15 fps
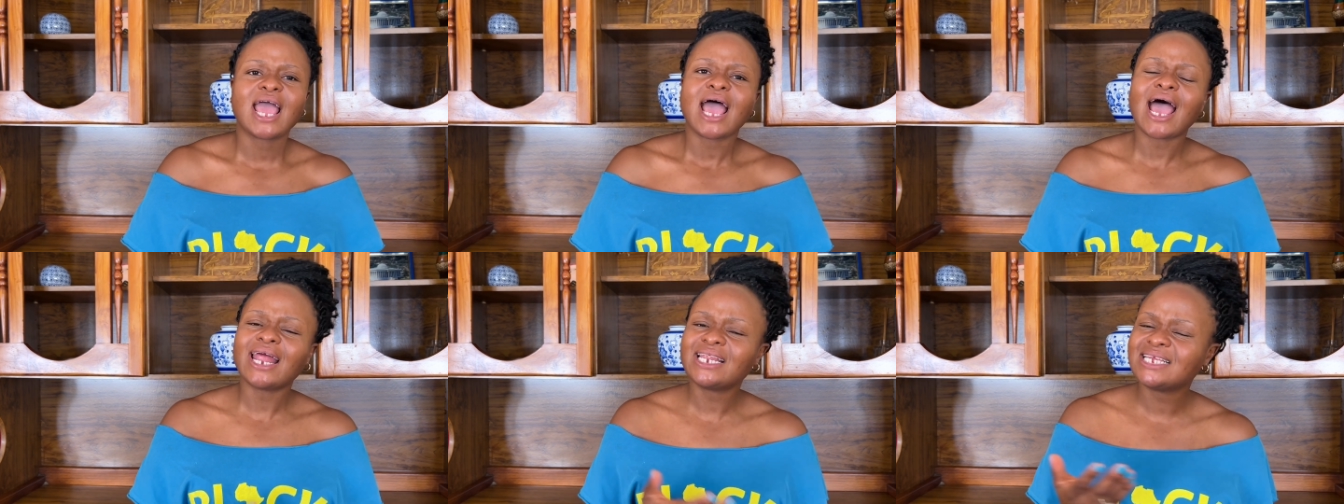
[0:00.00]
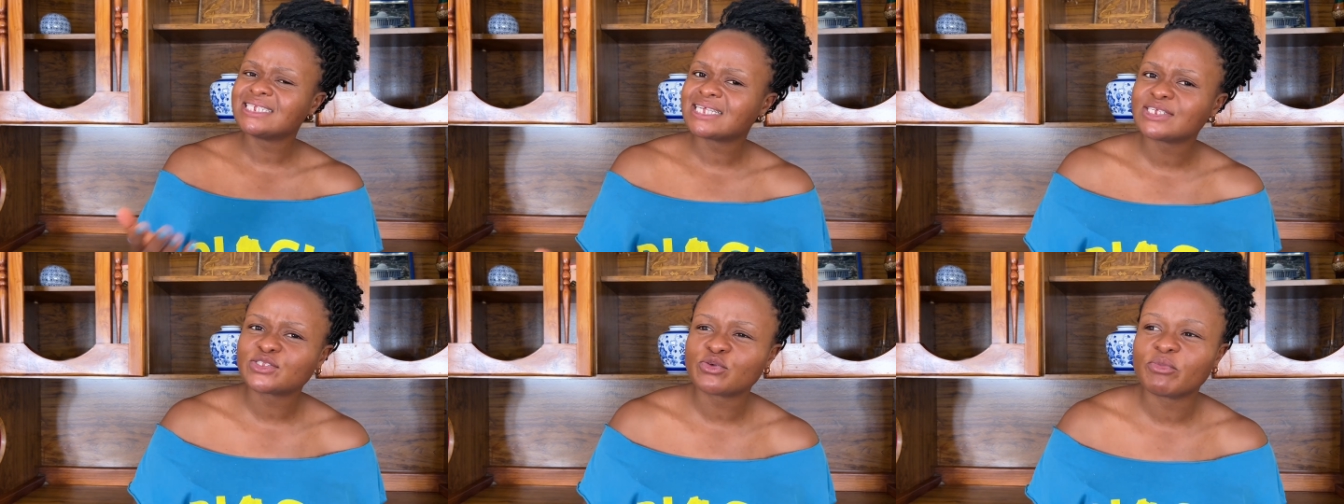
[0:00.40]
And he
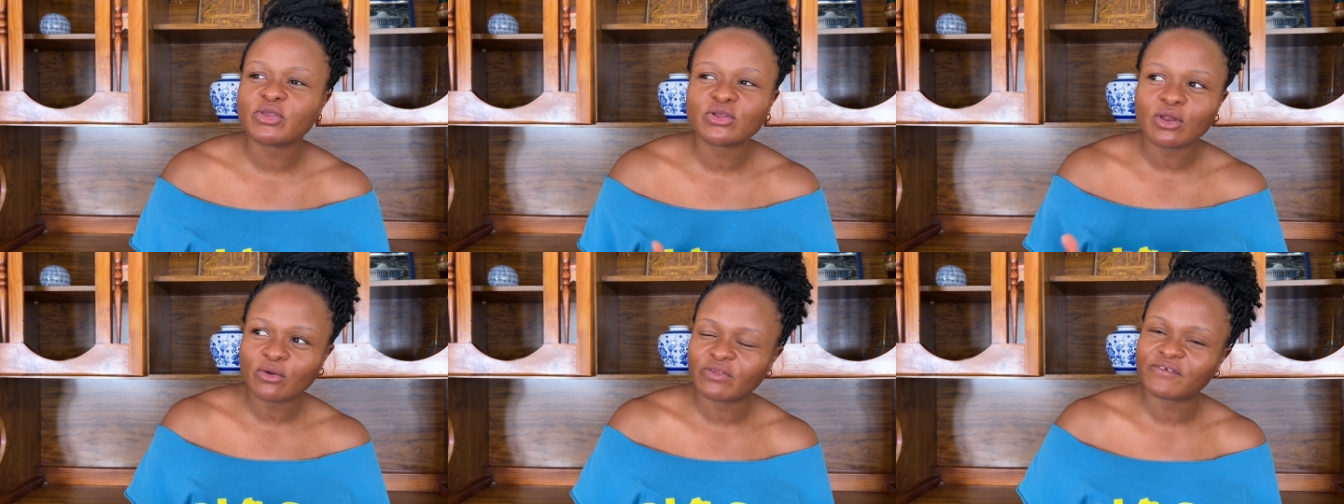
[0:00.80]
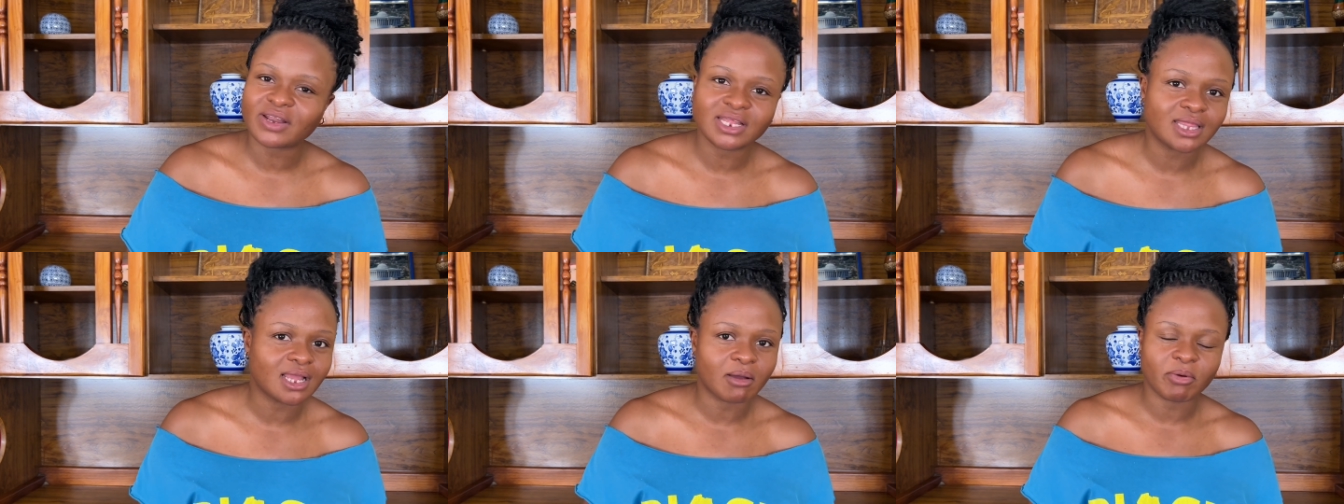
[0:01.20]
says to me, you know, the
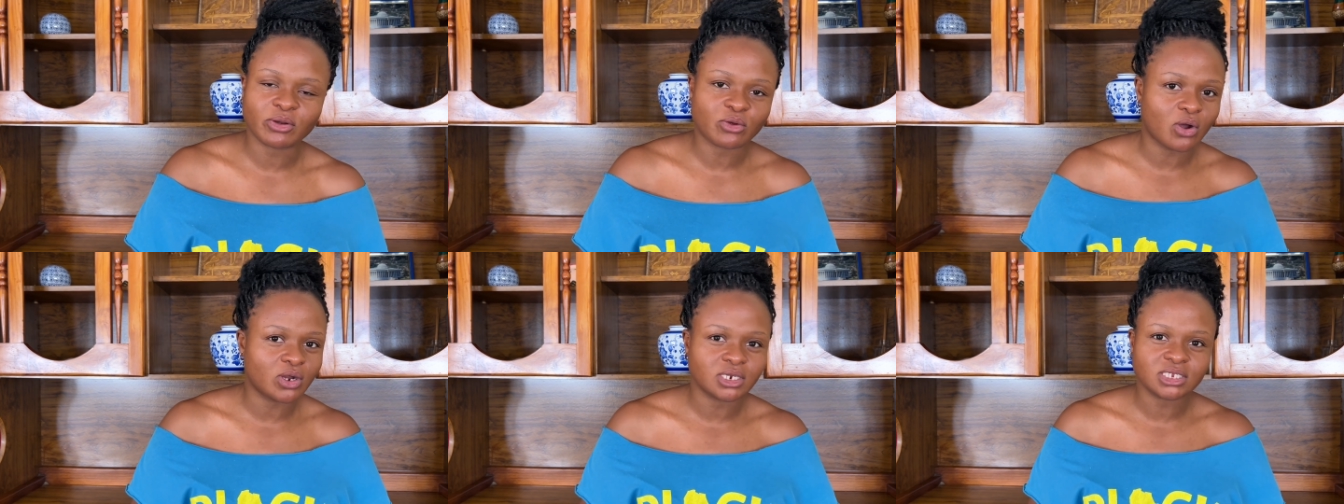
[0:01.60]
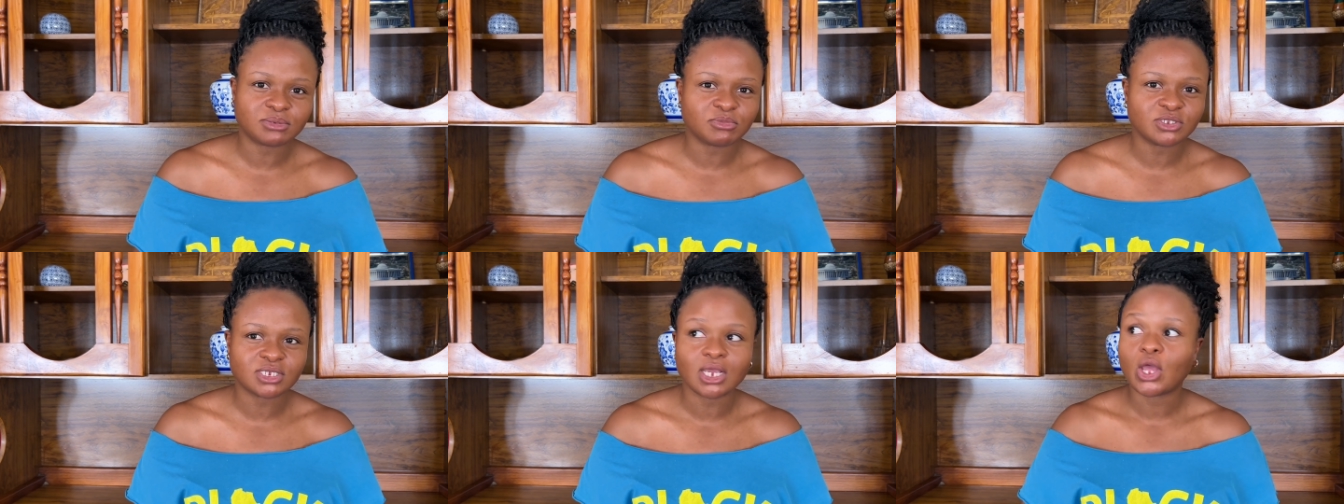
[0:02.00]
funny thing about Congolese
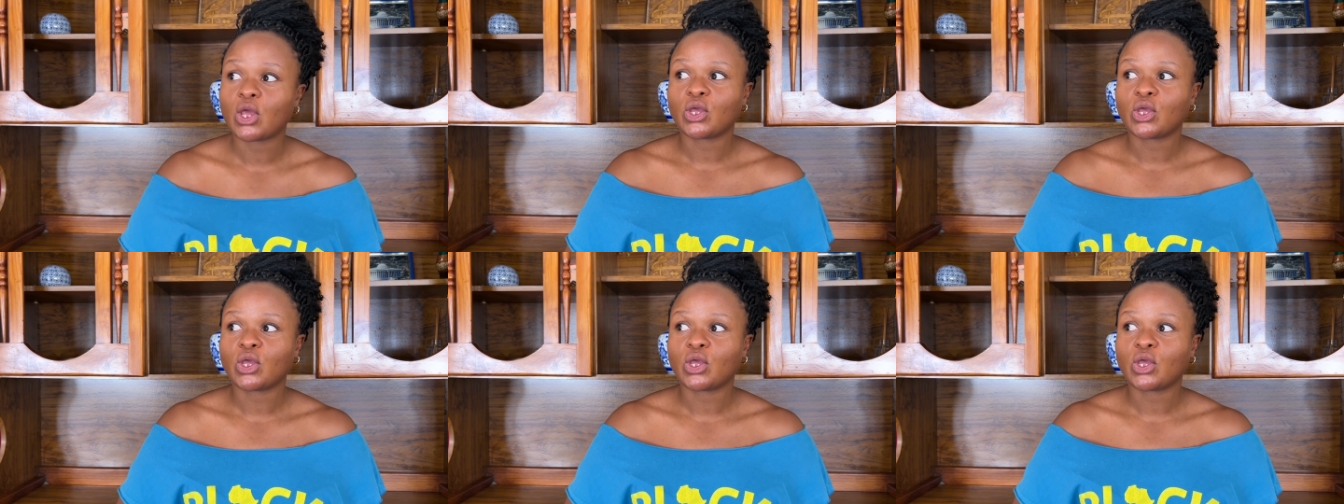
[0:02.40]
music,